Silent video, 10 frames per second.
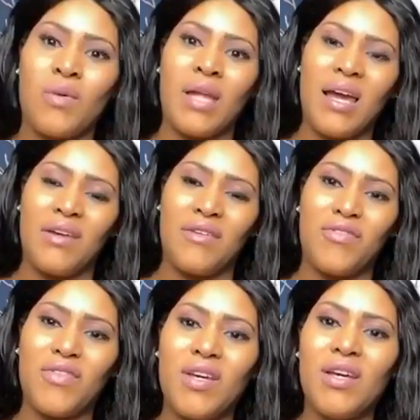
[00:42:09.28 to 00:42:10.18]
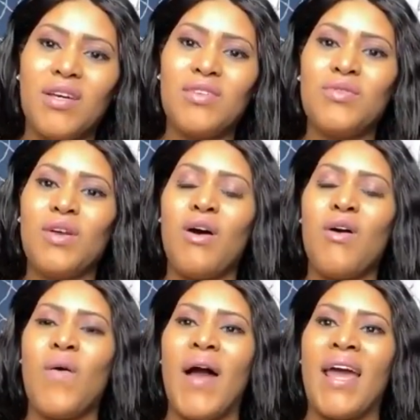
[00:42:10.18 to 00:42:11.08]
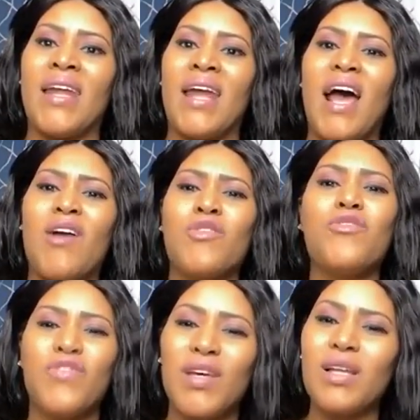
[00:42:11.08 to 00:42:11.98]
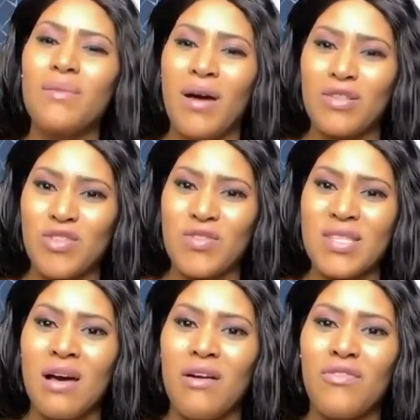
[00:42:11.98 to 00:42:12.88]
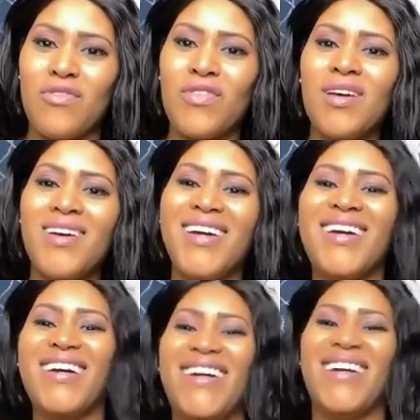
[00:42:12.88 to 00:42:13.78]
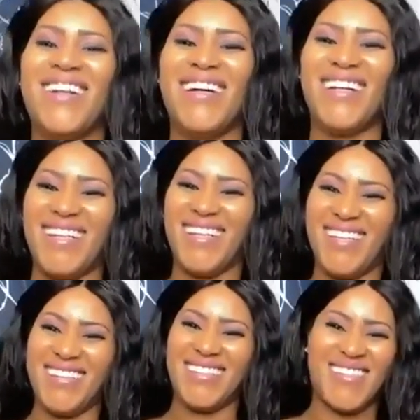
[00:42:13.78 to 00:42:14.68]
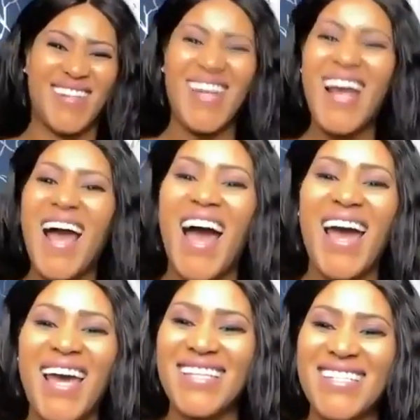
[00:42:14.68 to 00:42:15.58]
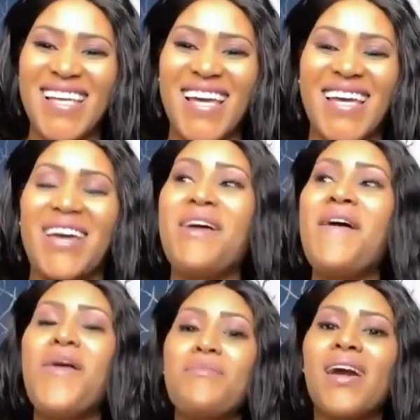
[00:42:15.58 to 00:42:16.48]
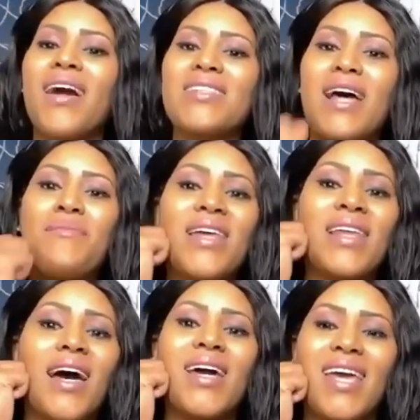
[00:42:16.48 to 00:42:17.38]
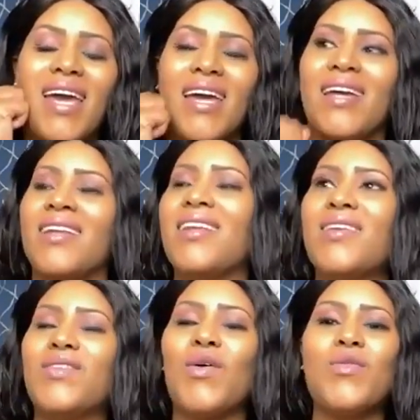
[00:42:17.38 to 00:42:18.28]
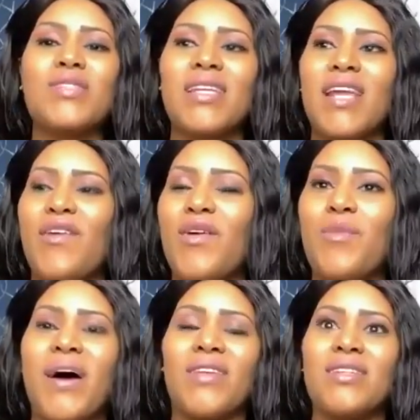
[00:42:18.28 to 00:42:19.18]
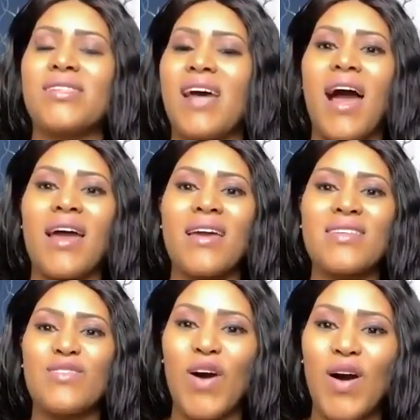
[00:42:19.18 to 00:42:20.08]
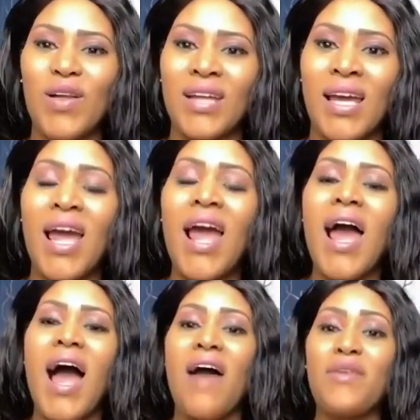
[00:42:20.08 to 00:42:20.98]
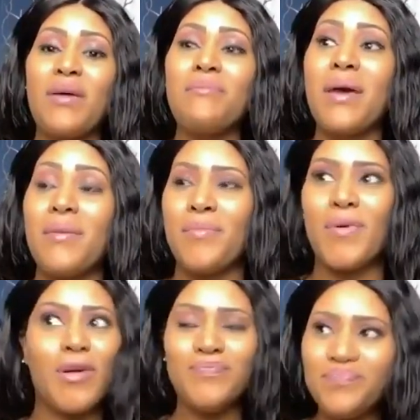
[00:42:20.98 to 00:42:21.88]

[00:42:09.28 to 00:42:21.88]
life, and how you feel about yourself. I had to say it because, I mean, again, the whole scenario about the sky is falling. I remember